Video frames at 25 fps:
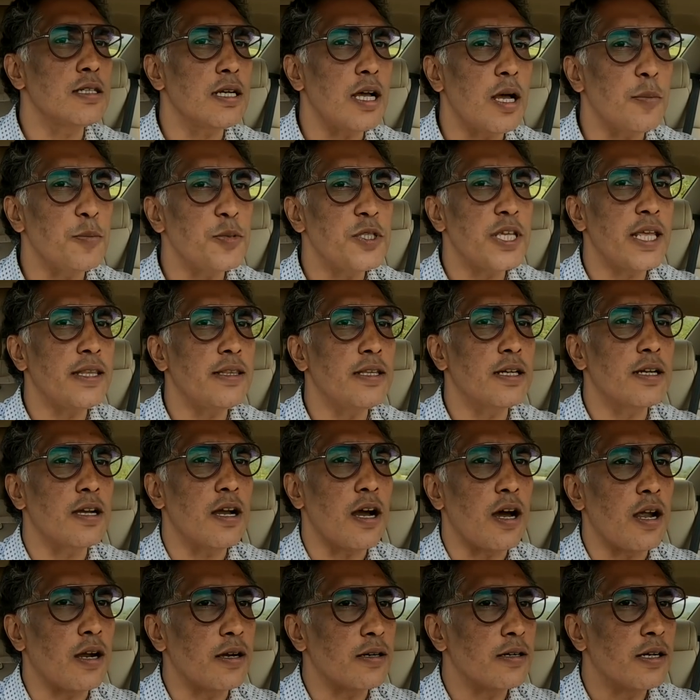upset the
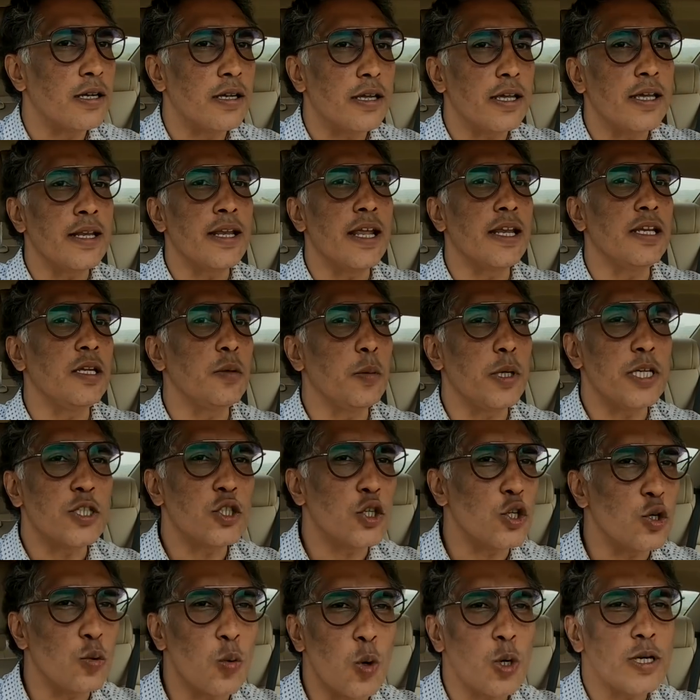car in any way.
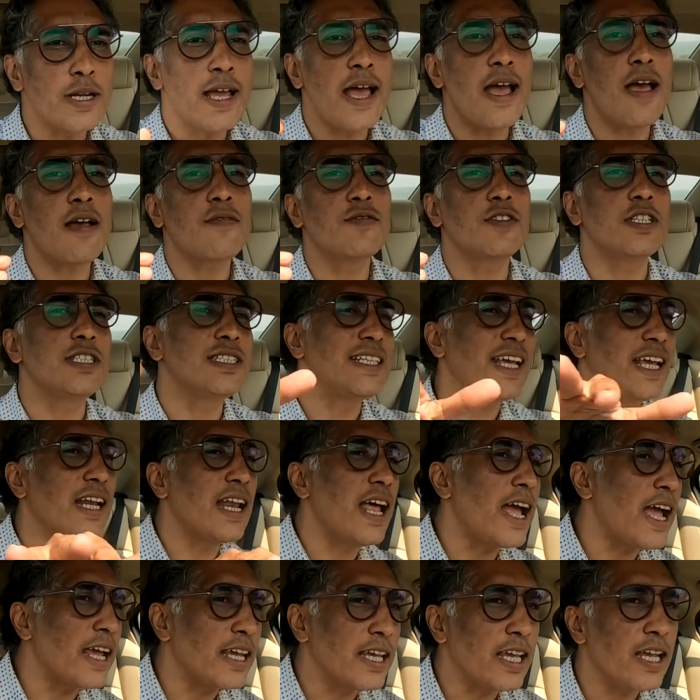So you won't have the tail
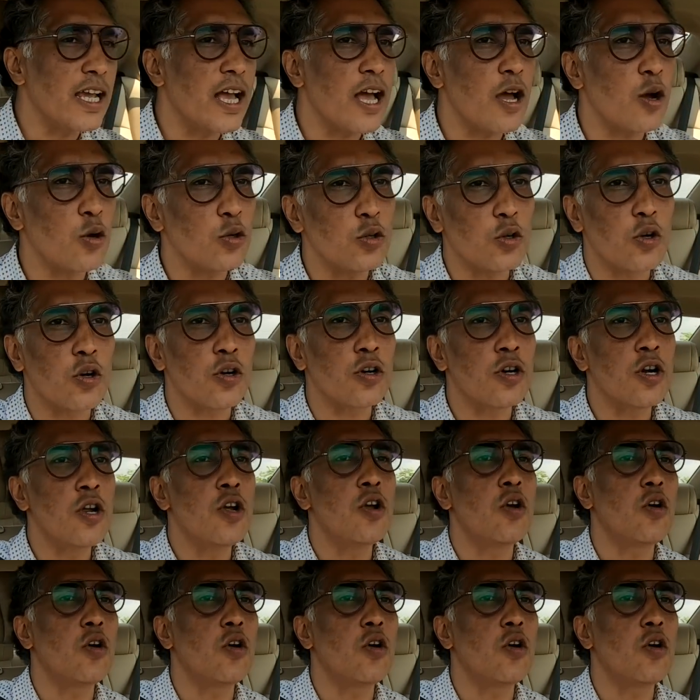hanging out, or